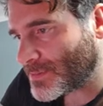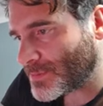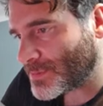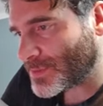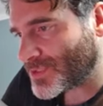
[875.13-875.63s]

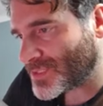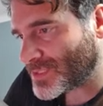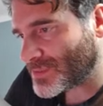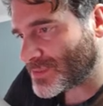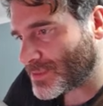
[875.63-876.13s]
which
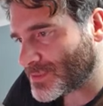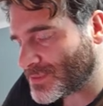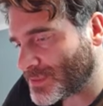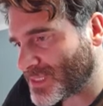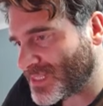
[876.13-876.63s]
is
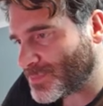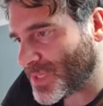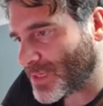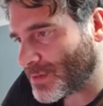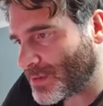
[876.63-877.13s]
also a date
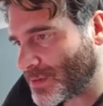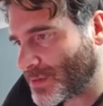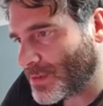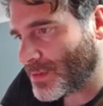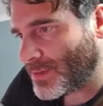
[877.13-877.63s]
picker.
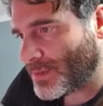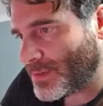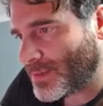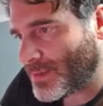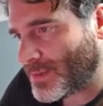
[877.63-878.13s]

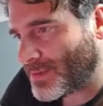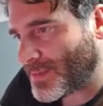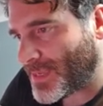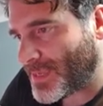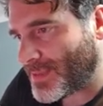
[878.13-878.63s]
And
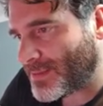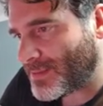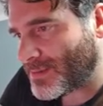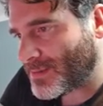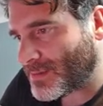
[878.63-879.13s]

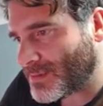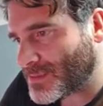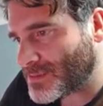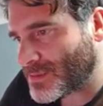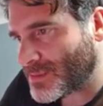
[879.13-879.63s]
then
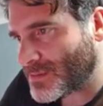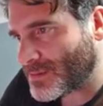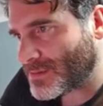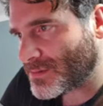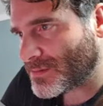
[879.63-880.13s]
this here